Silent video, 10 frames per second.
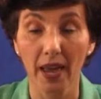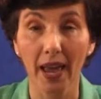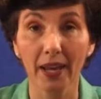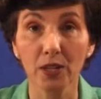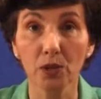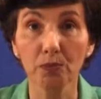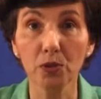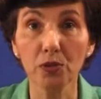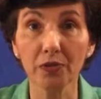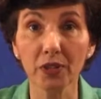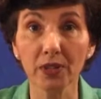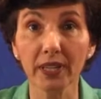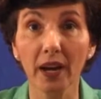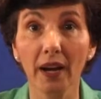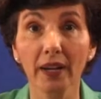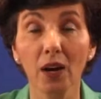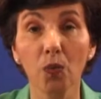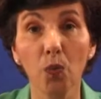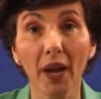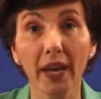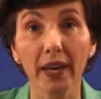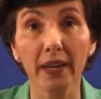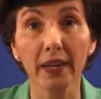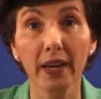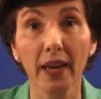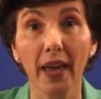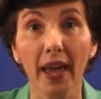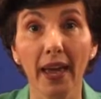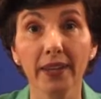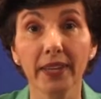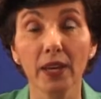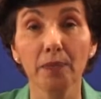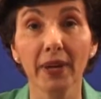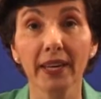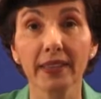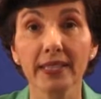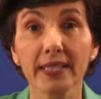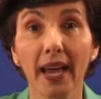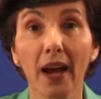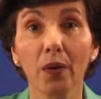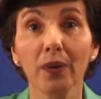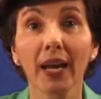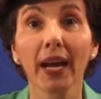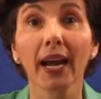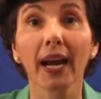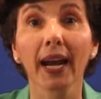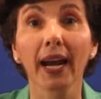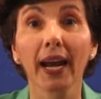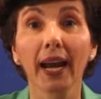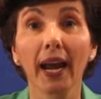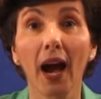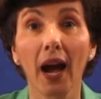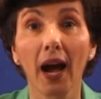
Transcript: and you'll move your tongue away and then make the sound k.